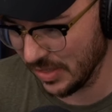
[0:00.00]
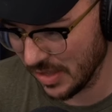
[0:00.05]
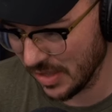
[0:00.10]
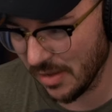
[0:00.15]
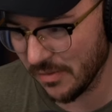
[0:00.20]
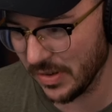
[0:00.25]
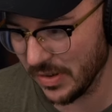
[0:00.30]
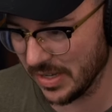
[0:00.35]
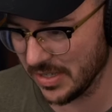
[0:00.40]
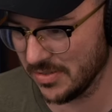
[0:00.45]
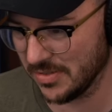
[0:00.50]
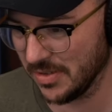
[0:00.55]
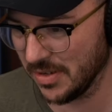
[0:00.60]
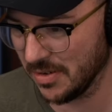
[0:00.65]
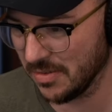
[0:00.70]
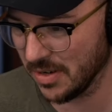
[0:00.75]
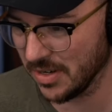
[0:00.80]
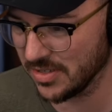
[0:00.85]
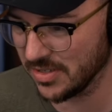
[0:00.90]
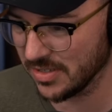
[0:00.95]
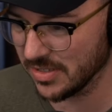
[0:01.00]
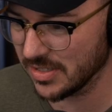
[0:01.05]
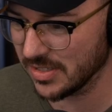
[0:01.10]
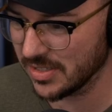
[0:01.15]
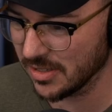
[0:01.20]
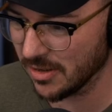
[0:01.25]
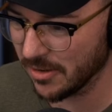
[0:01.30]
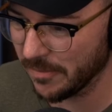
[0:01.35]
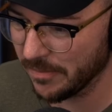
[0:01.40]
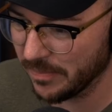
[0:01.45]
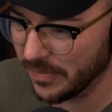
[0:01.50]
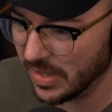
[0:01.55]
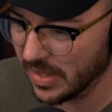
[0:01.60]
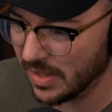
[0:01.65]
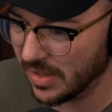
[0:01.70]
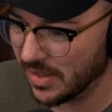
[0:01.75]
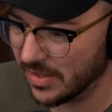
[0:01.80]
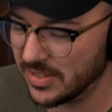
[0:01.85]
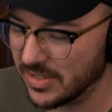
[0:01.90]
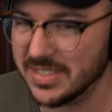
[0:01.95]
love answering questions. So
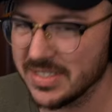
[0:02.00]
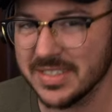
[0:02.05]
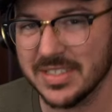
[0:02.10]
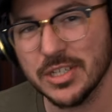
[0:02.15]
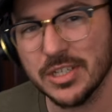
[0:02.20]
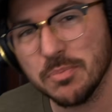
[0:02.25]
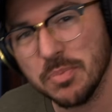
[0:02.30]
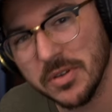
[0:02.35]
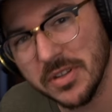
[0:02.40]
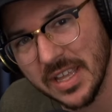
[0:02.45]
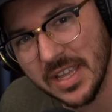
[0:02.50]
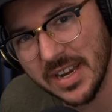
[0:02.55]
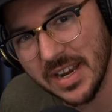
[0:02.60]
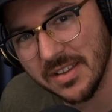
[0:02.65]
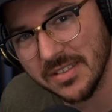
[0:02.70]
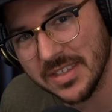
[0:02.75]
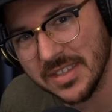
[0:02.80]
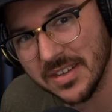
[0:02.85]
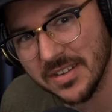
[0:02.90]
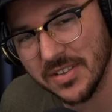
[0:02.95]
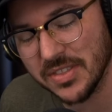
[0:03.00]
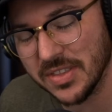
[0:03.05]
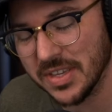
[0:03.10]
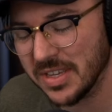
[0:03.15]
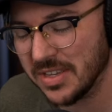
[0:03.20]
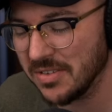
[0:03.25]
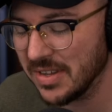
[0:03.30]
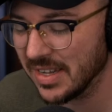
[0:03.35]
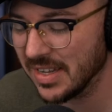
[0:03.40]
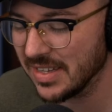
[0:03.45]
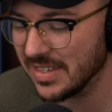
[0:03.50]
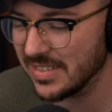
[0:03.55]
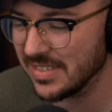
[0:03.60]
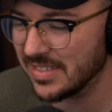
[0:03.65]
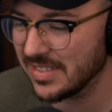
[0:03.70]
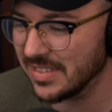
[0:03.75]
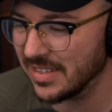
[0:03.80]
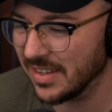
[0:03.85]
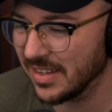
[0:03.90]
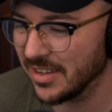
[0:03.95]
just putting that out there. Thank you,
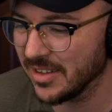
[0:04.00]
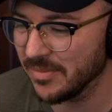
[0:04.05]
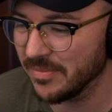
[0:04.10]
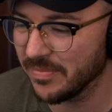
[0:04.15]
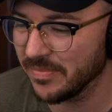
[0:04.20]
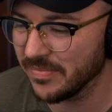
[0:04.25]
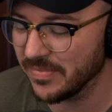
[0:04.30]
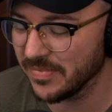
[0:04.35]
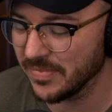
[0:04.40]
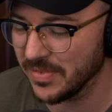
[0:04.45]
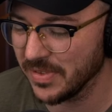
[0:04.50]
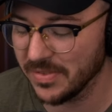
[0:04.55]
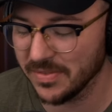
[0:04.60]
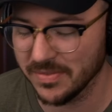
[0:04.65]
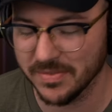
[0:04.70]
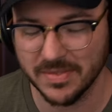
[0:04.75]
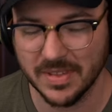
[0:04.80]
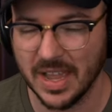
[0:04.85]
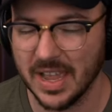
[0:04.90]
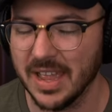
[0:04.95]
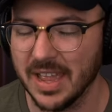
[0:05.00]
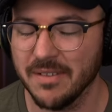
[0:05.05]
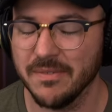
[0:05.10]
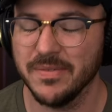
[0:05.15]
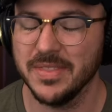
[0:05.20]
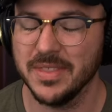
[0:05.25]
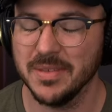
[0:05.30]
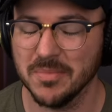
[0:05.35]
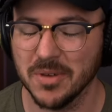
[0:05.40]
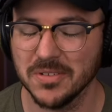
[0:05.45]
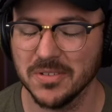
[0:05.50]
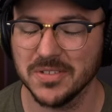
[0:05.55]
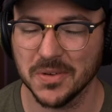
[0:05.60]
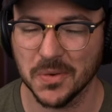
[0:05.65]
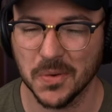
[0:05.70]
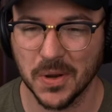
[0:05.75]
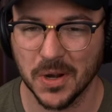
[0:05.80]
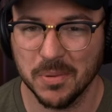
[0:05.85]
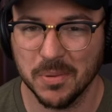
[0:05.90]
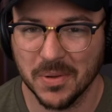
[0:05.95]
guys. I have the most
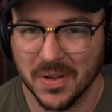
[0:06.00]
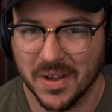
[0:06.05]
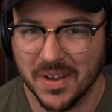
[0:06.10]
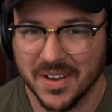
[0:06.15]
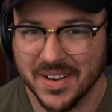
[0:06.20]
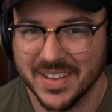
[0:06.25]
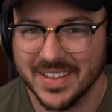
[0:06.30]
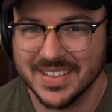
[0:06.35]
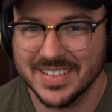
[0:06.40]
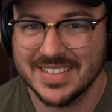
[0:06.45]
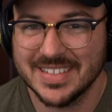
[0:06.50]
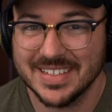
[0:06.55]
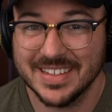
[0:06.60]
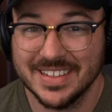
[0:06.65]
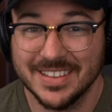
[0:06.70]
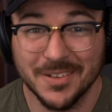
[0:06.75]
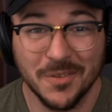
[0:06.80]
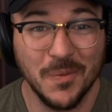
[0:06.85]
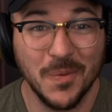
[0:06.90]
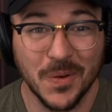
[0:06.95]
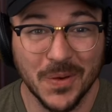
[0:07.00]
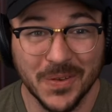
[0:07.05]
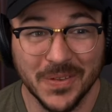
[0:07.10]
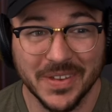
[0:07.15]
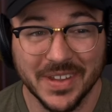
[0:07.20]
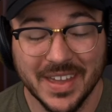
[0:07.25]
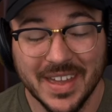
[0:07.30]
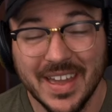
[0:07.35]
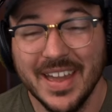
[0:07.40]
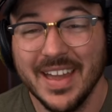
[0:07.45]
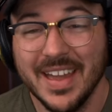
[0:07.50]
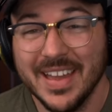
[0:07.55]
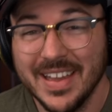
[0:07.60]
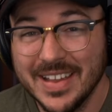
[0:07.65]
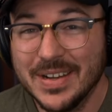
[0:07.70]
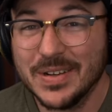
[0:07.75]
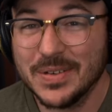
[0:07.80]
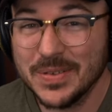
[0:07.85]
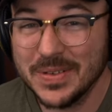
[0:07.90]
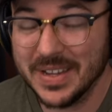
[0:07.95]
incredible audience in the world.
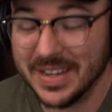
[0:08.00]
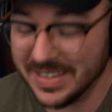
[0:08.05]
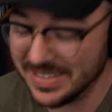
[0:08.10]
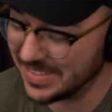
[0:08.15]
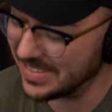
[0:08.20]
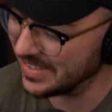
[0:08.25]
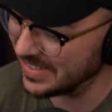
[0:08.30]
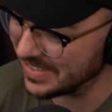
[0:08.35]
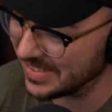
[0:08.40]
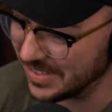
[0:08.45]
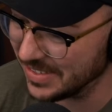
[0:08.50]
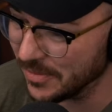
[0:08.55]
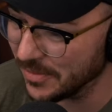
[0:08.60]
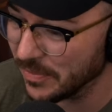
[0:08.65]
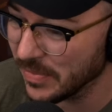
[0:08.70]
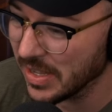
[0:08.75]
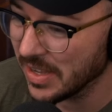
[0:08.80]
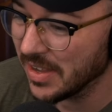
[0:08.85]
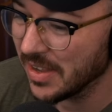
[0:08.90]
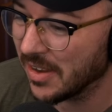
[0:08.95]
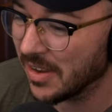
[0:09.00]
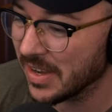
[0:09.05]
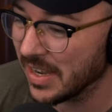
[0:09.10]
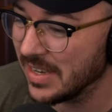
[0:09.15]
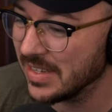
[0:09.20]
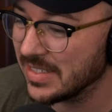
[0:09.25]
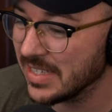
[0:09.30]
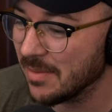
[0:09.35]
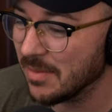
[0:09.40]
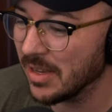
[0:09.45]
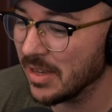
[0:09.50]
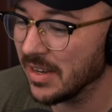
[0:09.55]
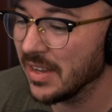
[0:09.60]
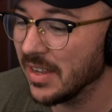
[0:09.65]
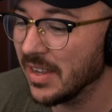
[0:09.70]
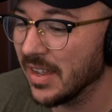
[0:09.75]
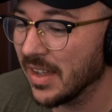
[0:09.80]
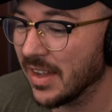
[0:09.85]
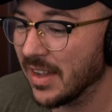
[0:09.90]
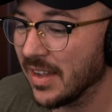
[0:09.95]
I seriously do. Okay, Damon,
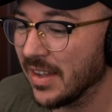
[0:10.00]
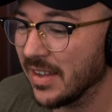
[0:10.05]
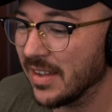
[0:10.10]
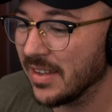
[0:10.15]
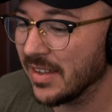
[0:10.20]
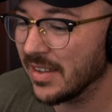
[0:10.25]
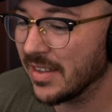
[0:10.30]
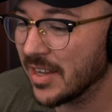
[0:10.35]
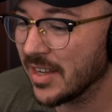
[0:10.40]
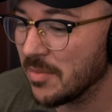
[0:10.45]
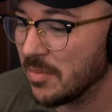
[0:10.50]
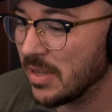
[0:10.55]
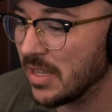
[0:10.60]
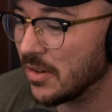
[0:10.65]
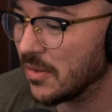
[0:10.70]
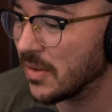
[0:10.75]
gonna be in